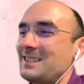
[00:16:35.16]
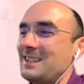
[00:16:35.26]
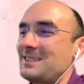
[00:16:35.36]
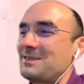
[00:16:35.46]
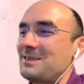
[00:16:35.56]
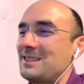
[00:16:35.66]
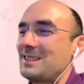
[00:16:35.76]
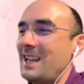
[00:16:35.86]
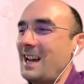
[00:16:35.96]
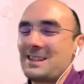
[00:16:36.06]

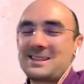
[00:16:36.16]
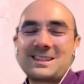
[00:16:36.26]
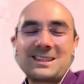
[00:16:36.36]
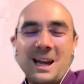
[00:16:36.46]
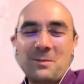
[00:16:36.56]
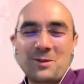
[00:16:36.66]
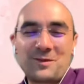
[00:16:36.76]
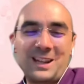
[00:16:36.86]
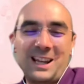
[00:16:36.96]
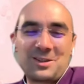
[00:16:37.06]
it's the type of
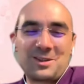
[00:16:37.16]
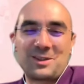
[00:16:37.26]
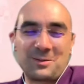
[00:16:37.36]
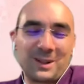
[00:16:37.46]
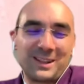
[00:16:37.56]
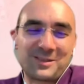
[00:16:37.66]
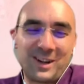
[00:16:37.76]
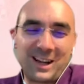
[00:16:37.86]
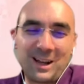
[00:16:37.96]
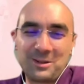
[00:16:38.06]
relationship, at least
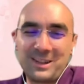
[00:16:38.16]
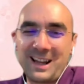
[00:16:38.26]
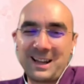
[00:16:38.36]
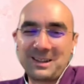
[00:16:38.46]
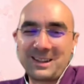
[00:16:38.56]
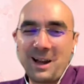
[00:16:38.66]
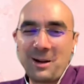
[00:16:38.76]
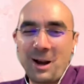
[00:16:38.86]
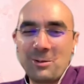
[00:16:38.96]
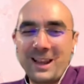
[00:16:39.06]
right now, that
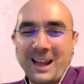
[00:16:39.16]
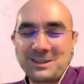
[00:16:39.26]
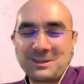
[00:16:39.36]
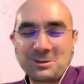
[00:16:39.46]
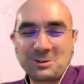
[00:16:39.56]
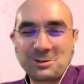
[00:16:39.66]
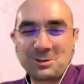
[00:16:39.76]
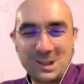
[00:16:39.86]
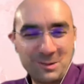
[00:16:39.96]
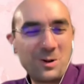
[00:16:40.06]
I would like to
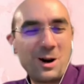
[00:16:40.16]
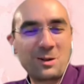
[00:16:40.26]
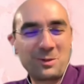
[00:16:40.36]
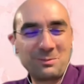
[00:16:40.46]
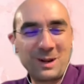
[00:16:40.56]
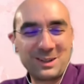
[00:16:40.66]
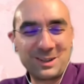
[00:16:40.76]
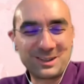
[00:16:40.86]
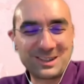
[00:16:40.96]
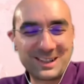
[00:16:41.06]
keep on with my
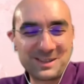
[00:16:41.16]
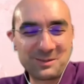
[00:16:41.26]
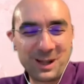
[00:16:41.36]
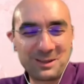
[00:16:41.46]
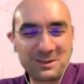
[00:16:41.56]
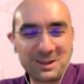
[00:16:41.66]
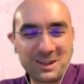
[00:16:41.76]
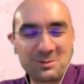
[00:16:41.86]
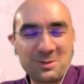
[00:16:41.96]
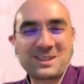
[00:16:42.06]
daughter as well.
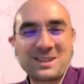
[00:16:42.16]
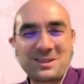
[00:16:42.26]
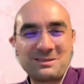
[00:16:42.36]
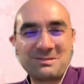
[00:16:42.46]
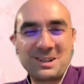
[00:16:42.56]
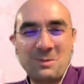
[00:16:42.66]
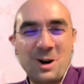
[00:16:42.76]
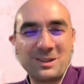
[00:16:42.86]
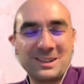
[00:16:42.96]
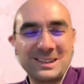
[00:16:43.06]
It was a
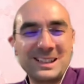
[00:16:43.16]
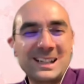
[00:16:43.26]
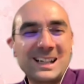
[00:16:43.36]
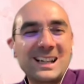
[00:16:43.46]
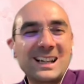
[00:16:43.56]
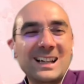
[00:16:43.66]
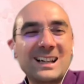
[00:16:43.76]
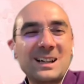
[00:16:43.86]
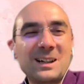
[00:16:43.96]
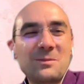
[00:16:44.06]
model,
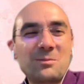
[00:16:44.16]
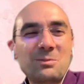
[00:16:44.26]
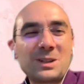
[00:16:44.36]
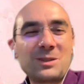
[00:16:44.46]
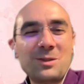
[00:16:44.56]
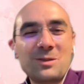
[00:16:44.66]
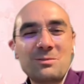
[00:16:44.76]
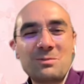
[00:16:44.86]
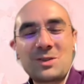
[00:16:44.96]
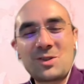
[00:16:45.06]

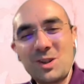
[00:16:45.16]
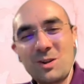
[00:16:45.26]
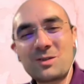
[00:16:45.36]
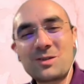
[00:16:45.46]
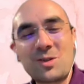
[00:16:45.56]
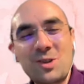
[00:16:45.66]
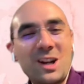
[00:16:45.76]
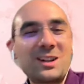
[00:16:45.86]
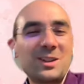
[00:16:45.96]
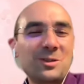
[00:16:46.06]
but she also
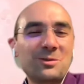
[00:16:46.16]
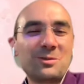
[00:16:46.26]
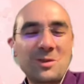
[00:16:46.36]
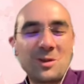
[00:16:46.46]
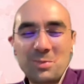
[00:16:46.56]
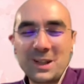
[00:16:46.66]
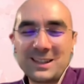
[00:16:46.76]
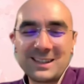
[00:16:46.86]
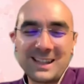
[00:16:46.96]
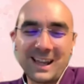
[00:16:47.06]
shared, and you
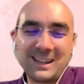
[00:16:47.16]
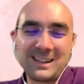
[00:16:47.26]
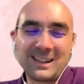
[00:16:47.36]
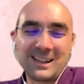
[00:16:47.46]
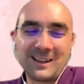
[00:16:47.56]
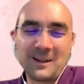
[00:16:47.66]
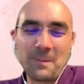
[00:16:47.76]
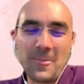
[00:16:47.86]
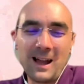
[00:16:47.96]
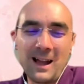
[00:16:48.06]
completed then
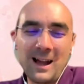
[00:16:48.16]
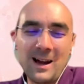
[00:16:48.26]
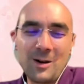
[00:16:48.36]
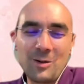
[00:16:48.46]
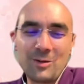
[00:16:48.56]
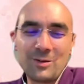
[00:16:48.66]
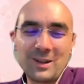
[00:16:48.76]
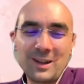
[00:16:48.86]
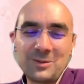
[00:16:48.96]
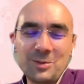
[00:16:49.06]
how
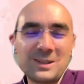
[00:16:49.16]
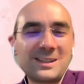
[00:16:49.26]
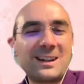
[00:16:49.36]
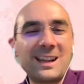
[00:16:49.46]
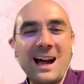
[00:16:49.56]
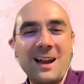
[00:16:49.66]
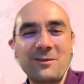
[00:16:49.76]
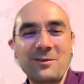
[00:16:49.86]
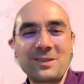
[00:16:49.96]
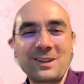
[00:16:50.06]
it was their life